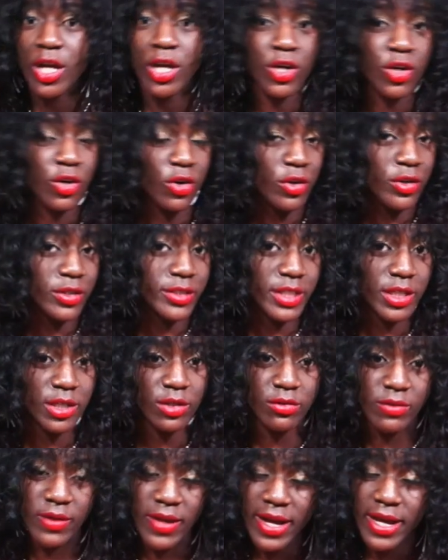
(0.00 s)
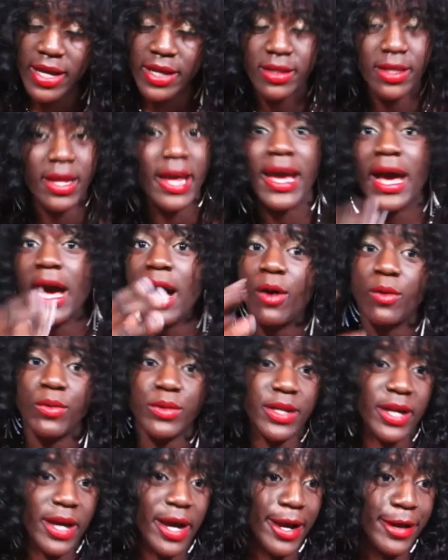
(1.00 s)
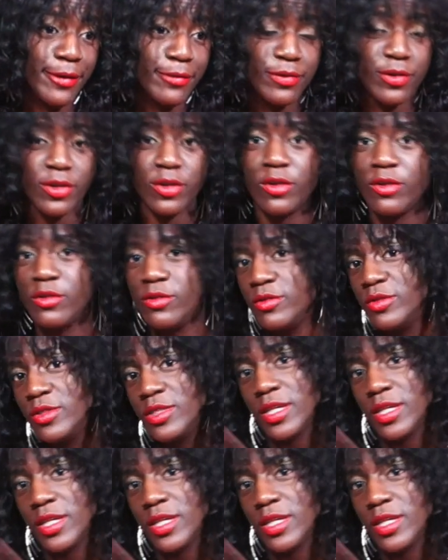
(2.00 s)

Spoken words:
girls that you like I would die for you